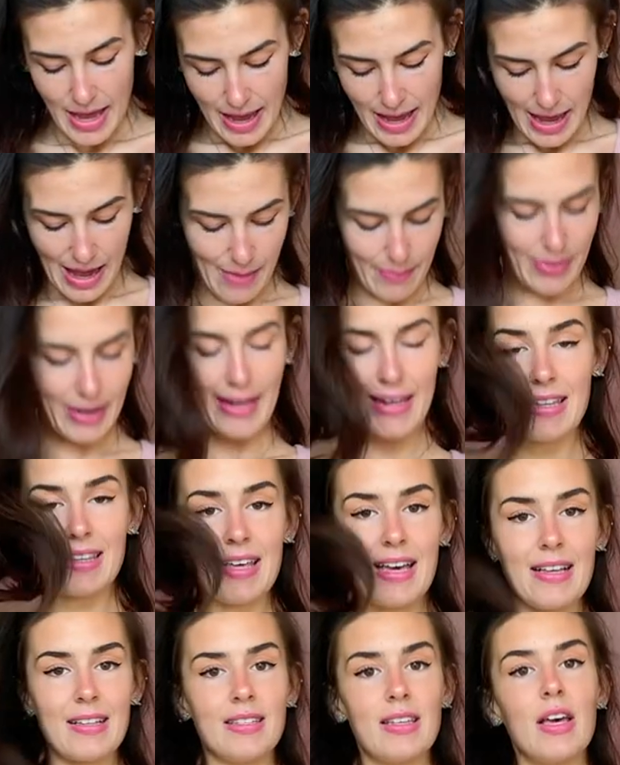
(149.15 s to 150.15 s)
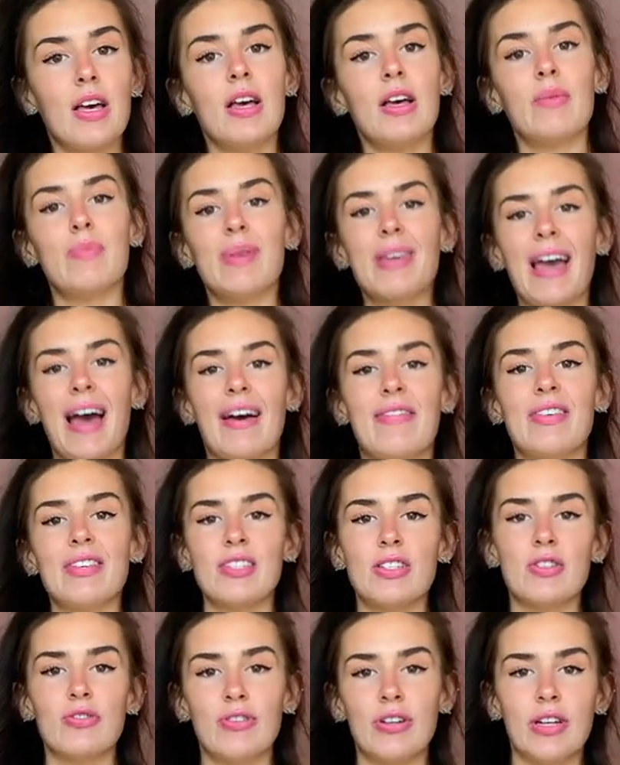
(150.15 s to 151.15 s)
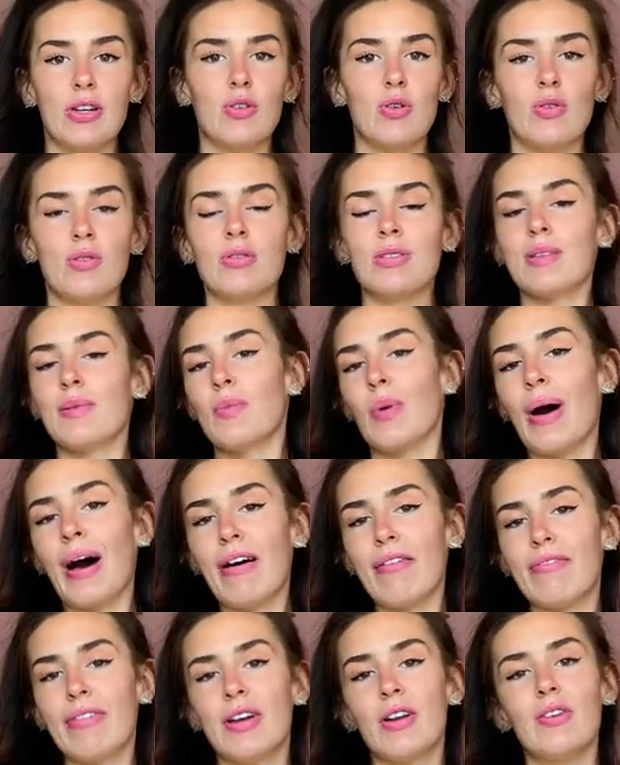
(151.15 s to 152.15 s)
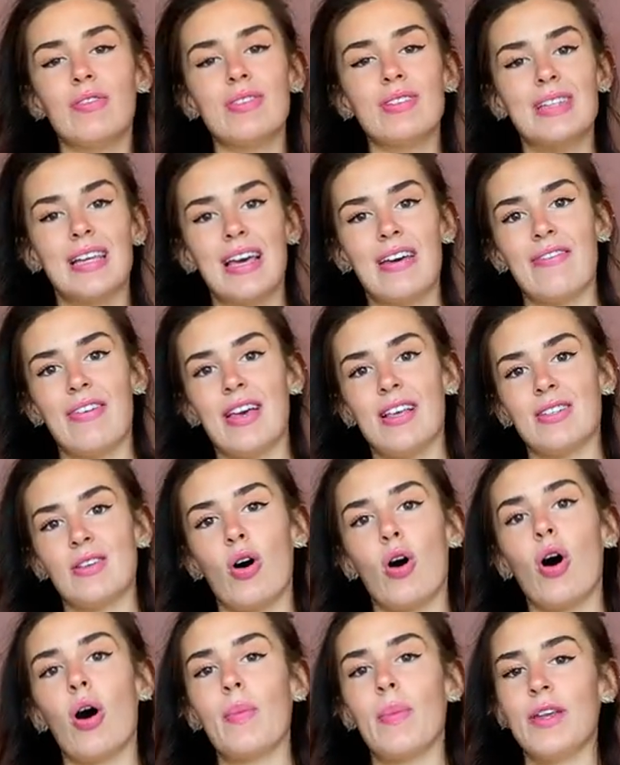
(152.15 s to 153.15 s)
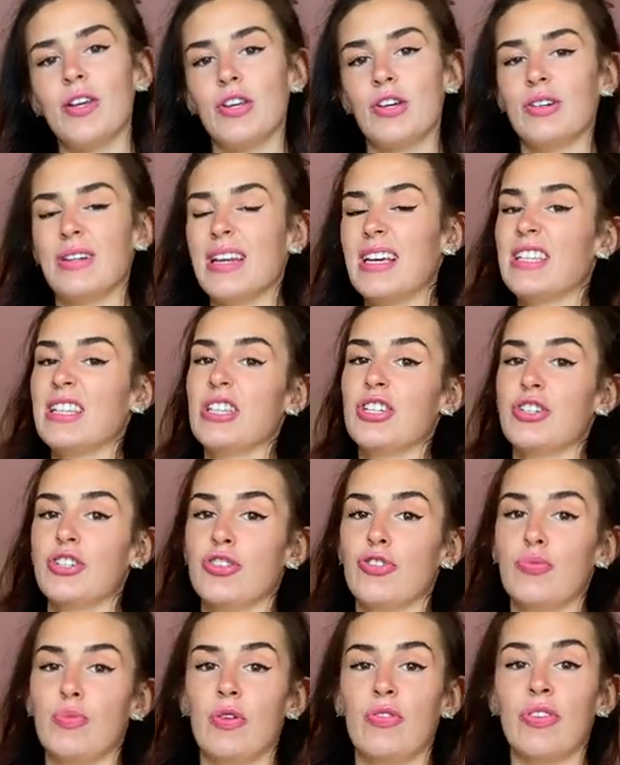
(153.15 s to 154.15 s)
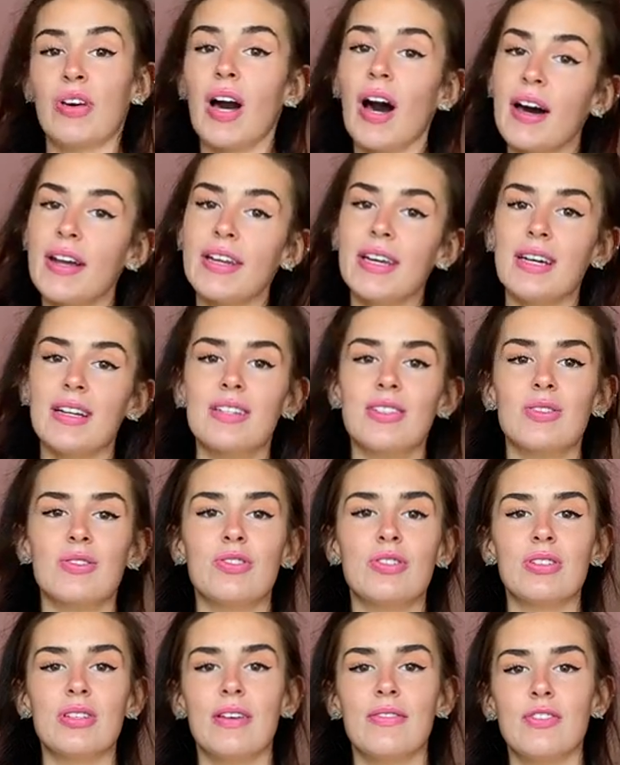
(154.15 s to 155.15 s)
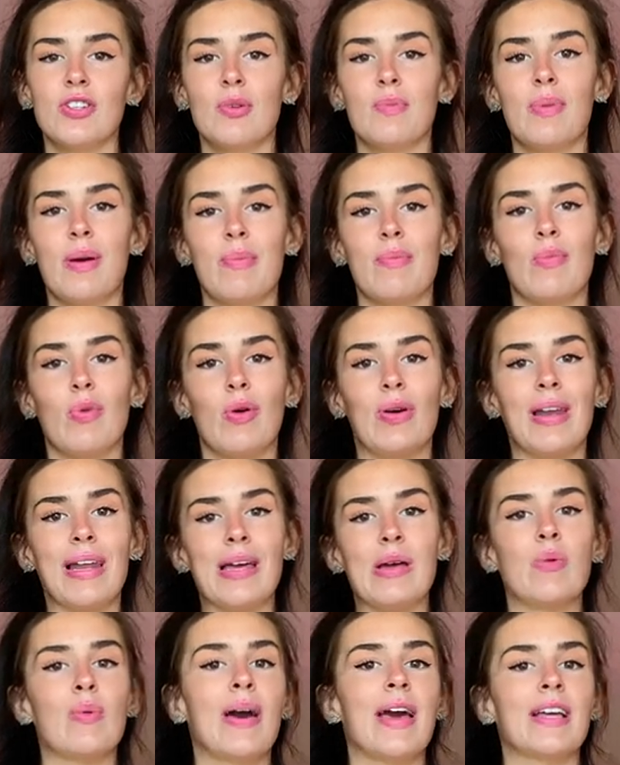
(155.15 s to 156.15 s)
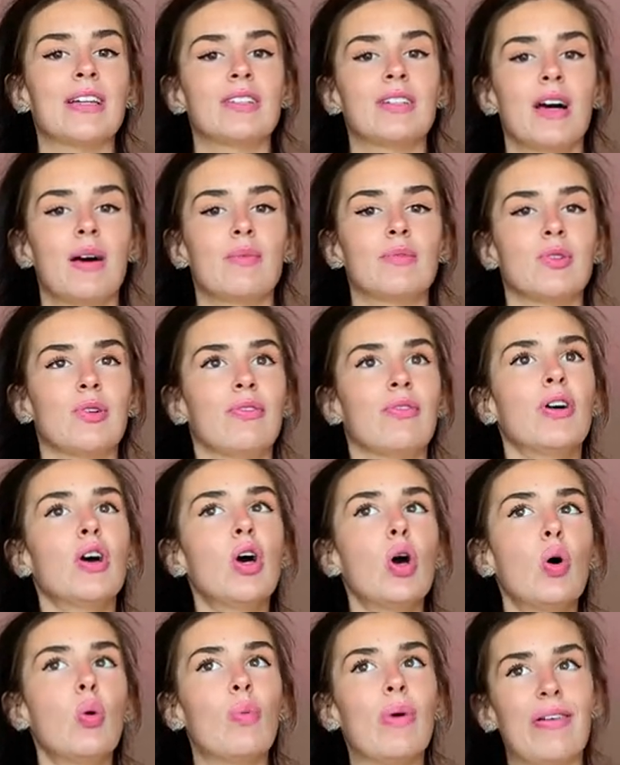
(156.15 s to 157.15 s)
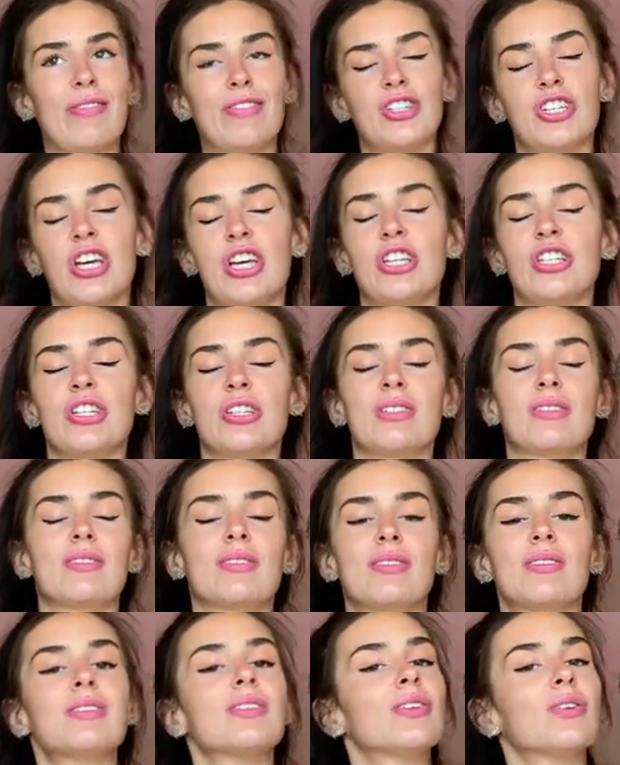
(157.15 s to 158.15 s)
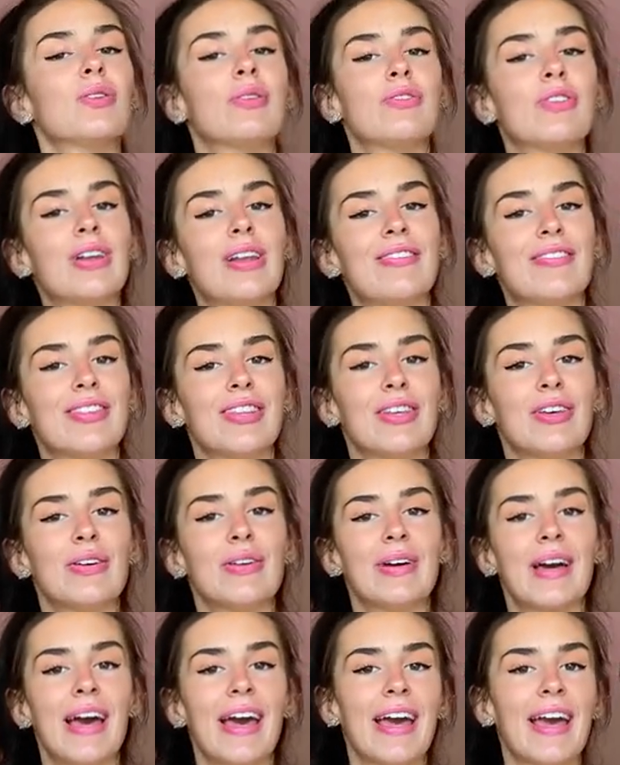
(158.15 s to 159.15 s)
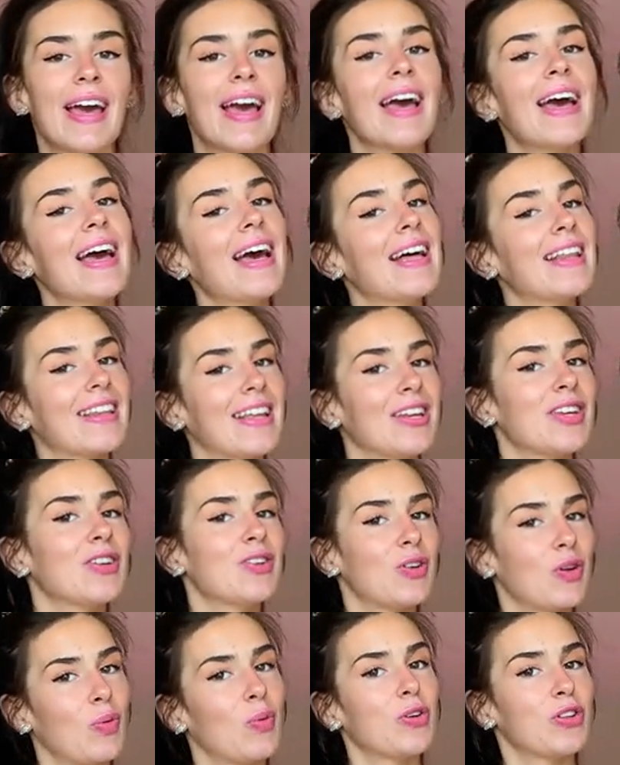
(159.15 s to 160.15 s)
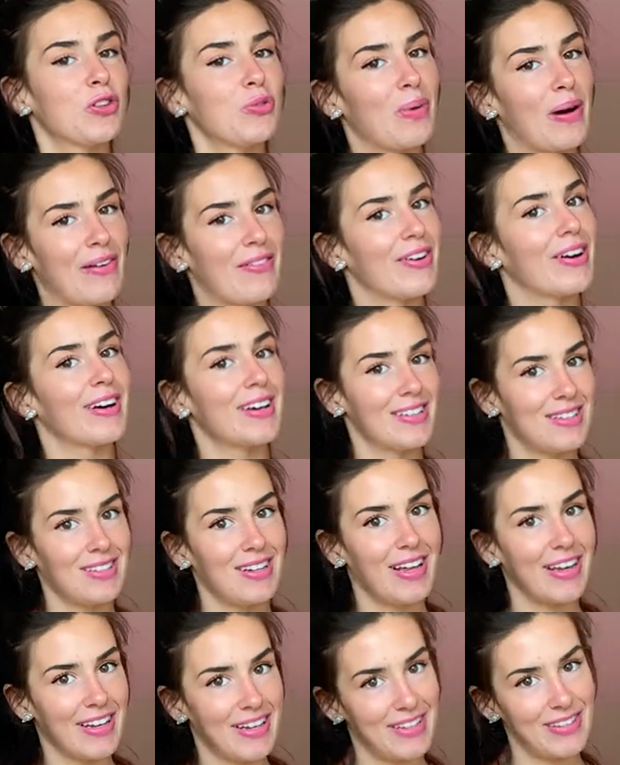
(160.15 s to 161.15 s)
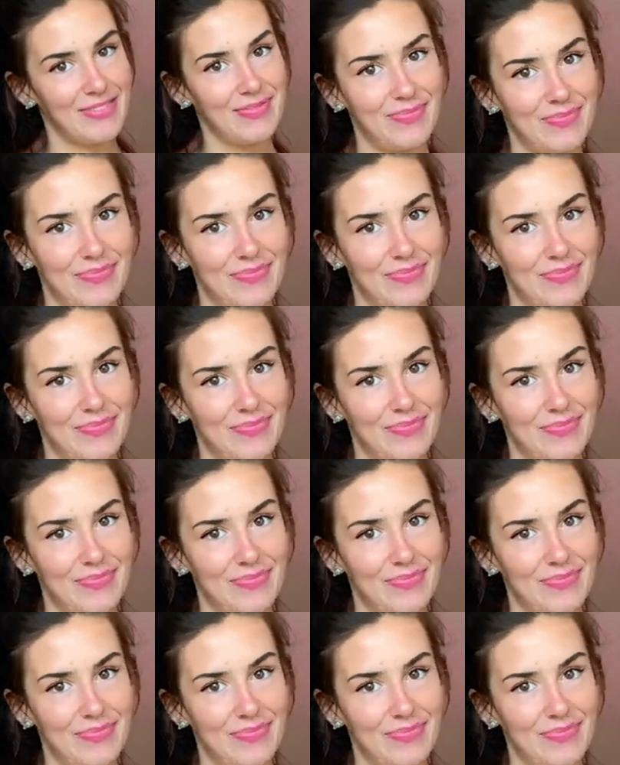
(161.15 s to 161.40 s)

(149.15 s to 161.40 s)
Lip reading: like this. But yeah, this is a really cool simple outfit, and obviously if it is hot then you can easily just remove the cardigan, so it just gives you a bit more leeway in terms of weather changes, because you know, if you live in the UK then you know what the weather is like.